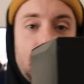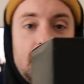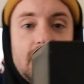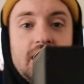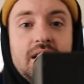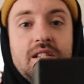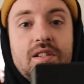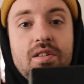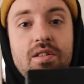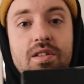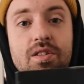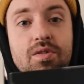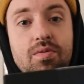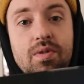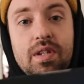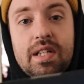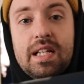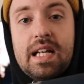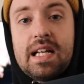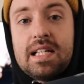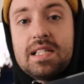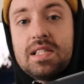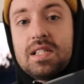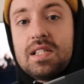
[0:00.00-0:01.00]
this, so it's really
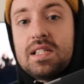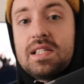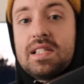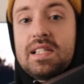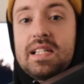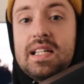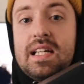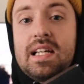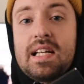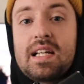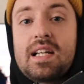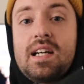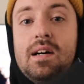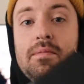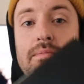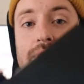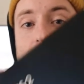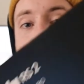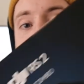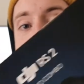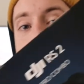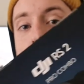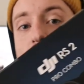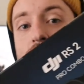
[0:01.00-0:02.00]
nice to see it come
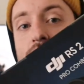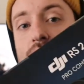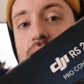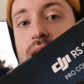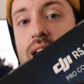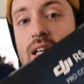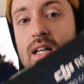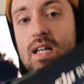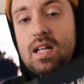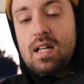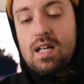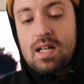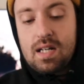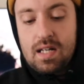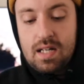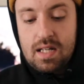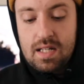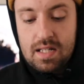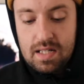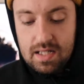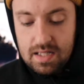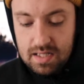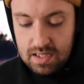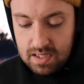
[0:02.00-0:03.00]
down in
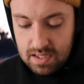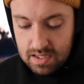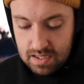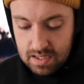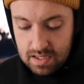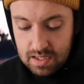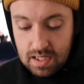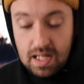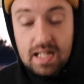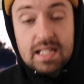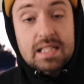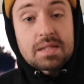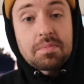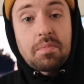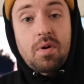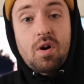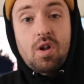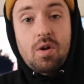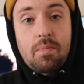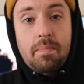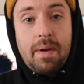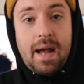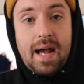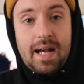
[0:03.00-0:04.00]
a lot
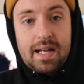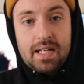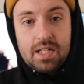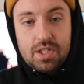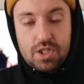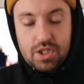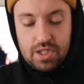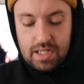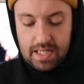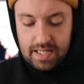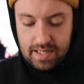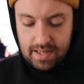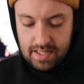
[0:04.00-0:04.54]
smaller package like